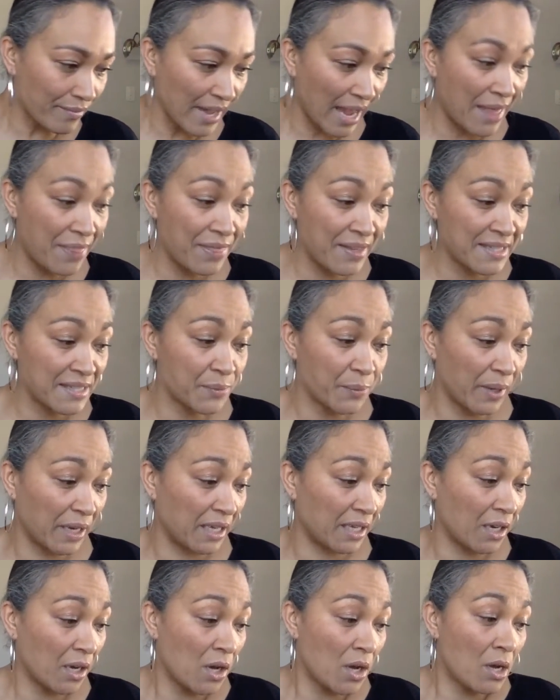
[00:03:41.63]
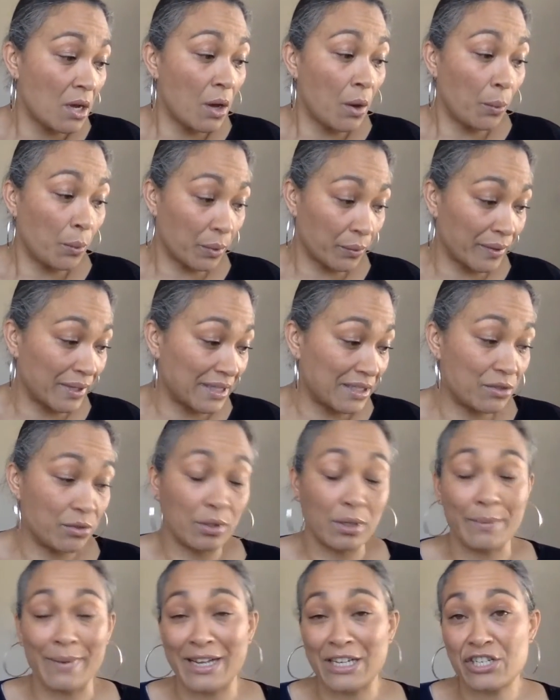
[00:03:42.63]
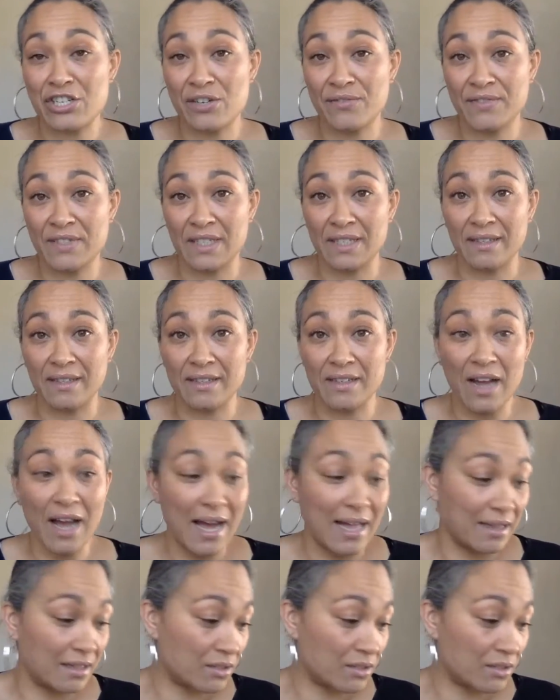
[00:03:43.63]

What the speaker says: And this week, we're really talking about shifting the dial.